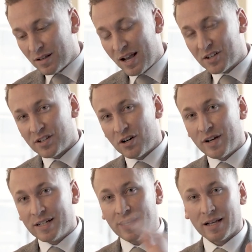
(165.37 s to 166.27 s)

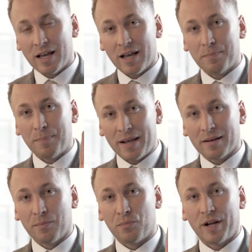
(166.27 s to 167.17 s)
Accelerating and
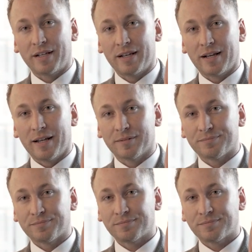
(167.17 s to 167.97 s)
bang, braking again.